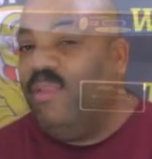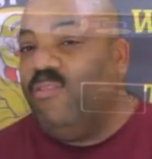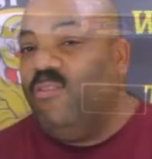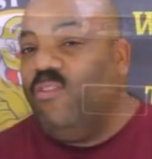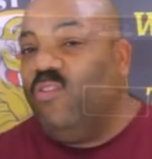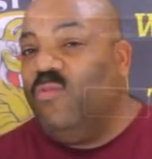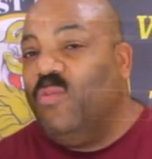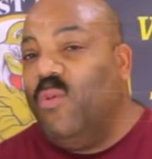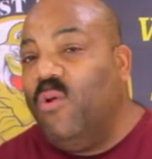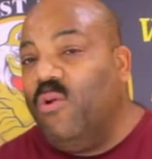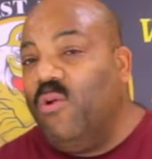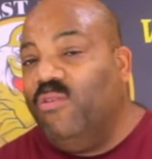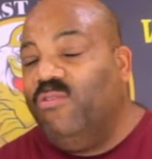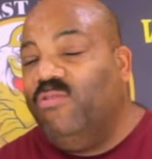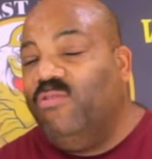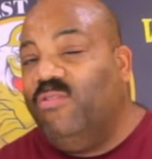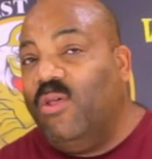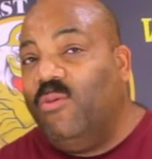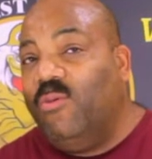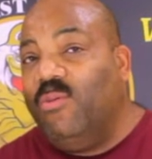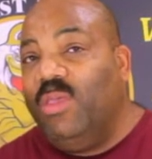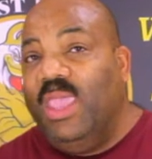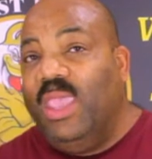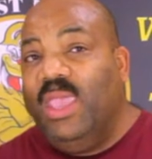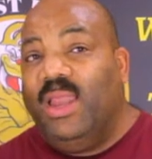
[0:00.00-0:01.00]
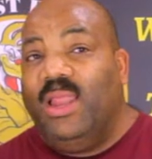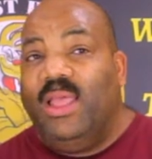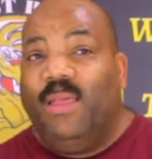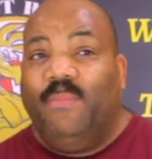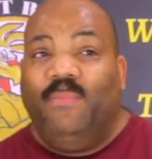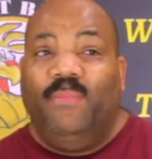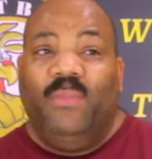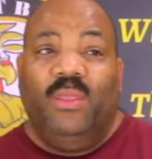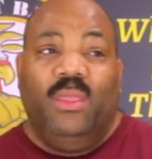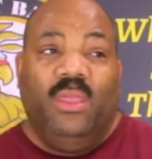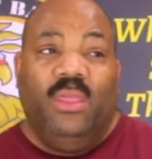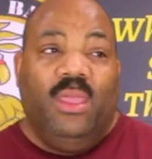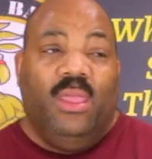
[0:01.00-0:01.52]
electric smokers don't get
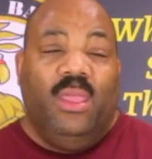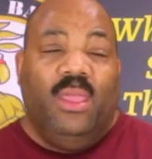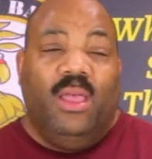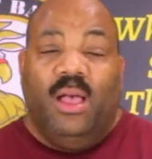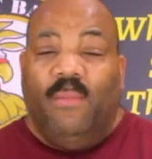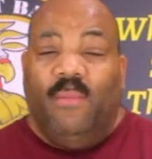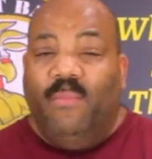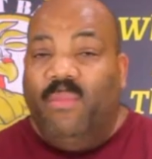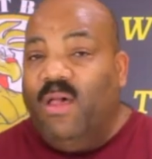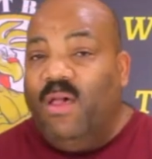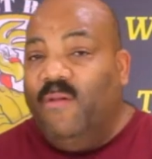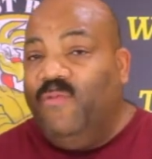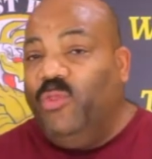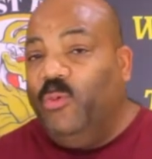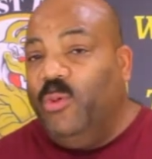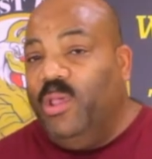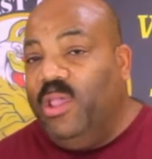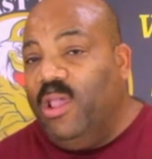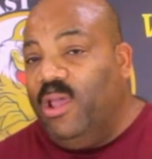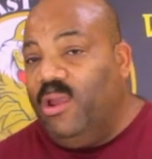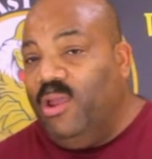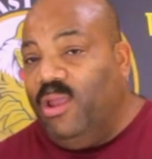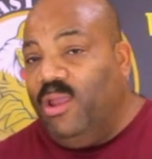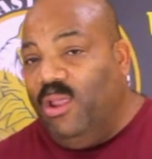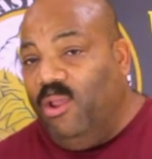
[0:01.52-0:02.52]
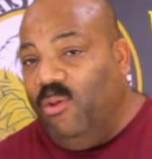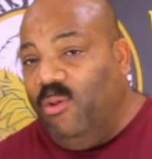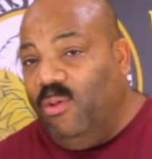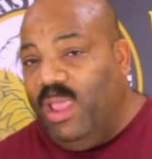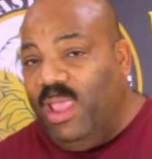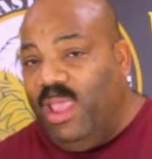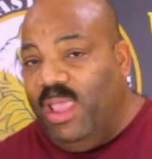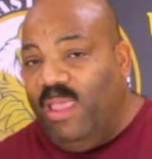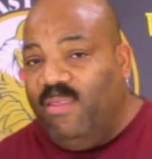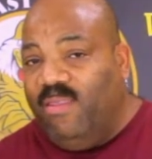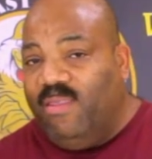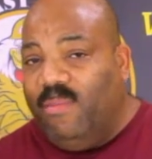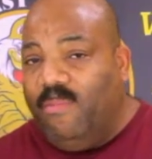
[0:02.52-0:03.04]
up above 300
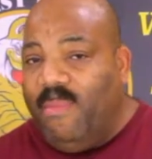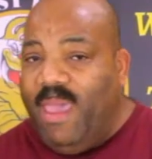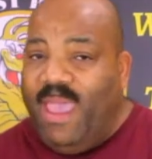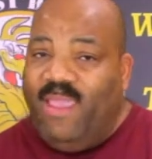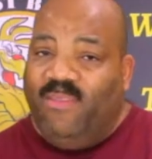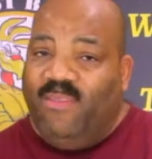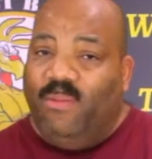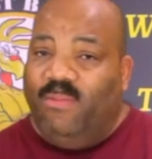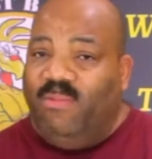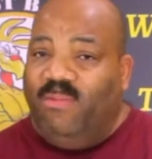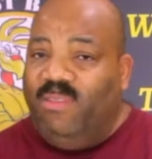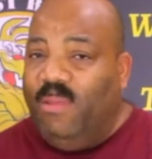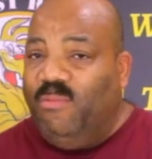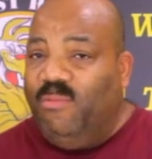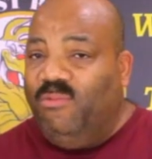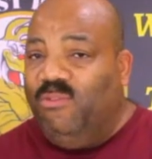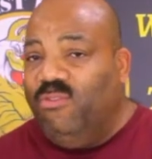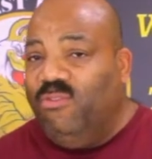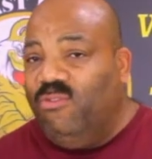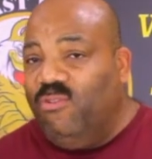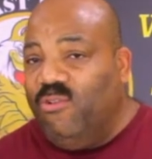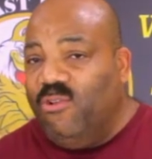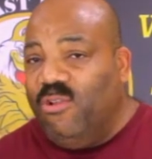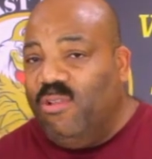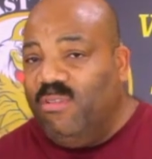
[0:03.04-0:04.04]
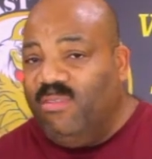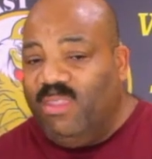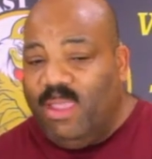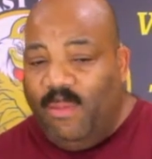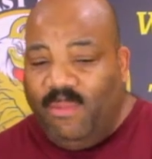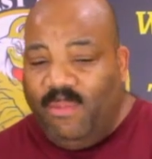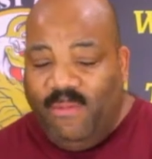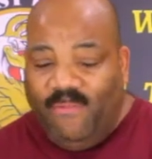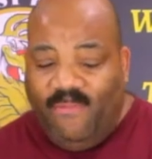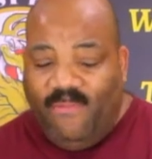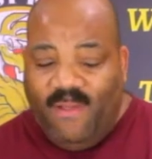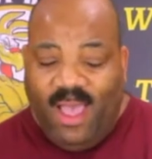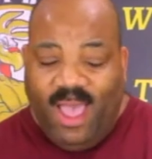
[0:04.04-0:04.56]
degrees, the maximum temperature is
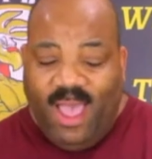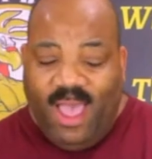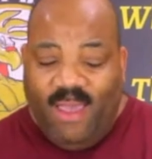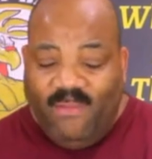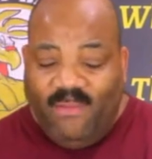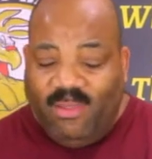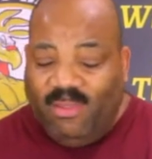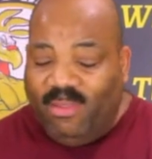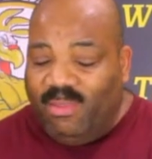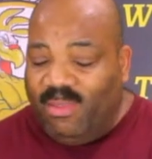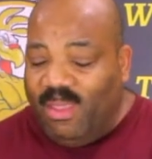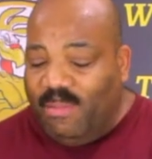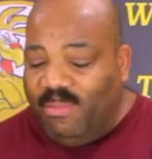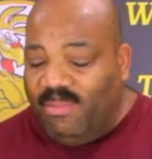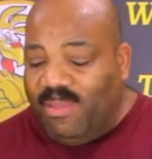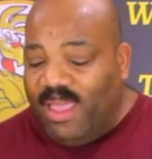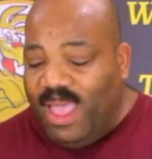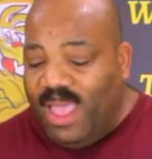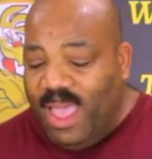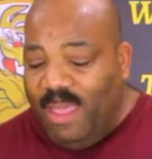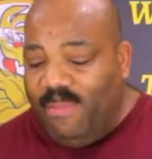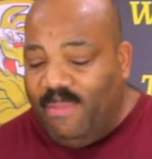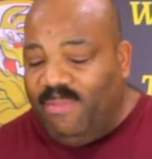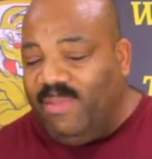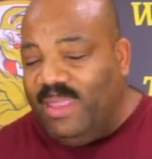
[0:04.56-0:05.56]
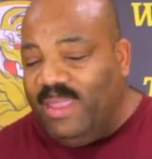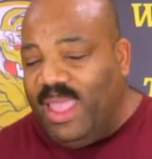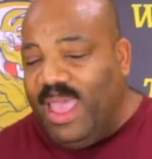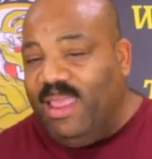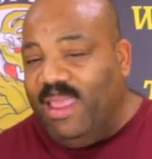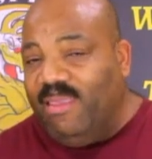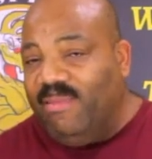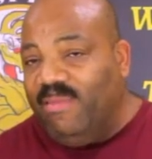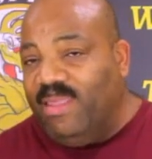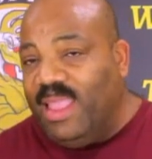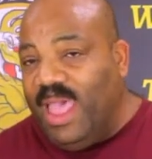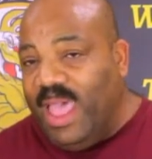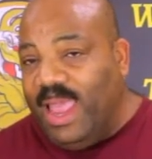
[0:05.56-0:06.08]
275, and sometimes
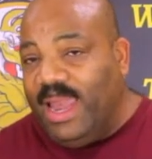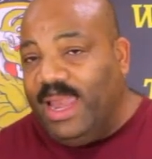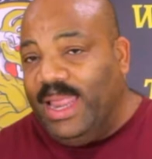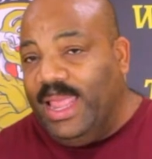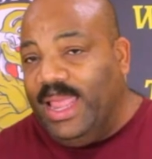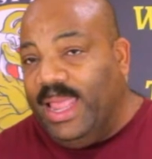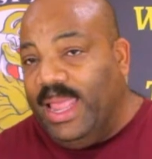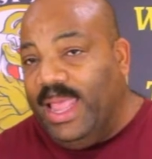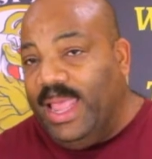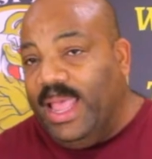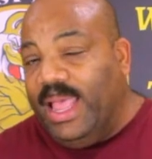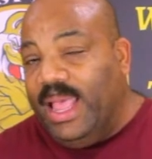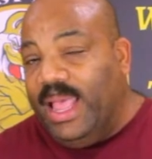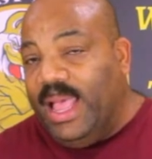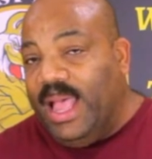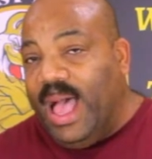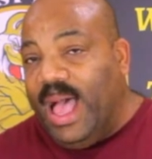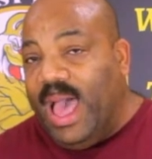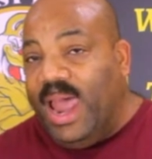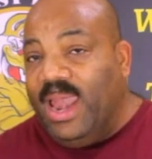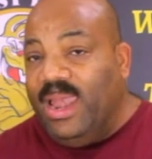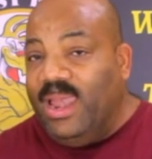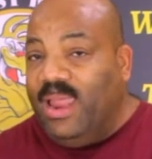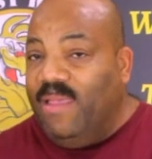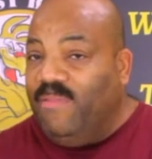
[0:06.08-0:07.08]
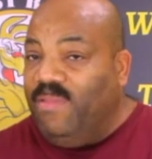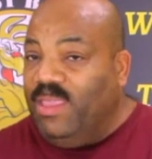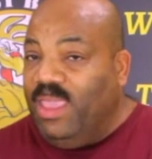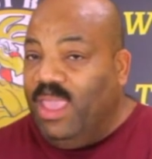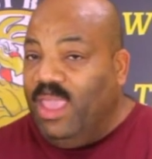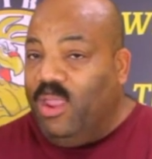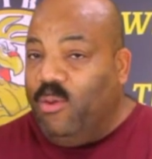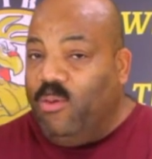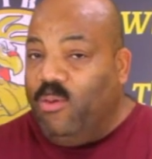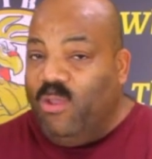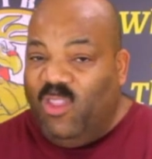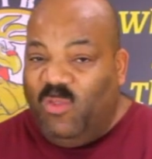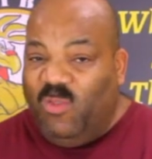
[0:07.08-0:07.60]
that is not hot enough to
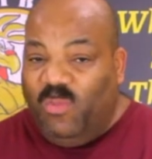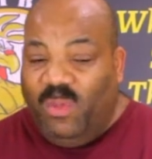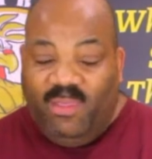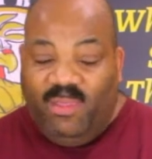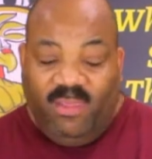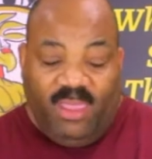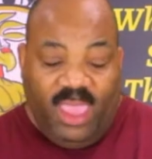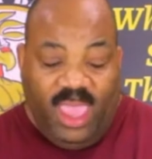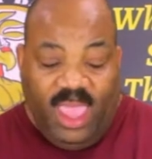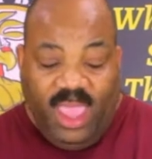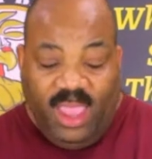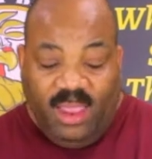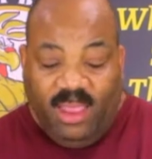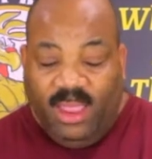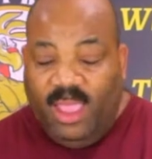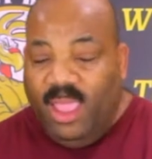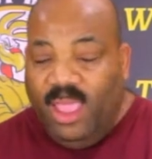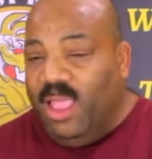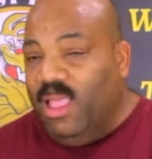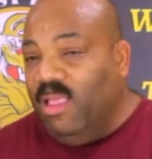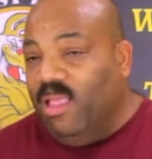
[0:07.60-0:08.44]
get crispy skin,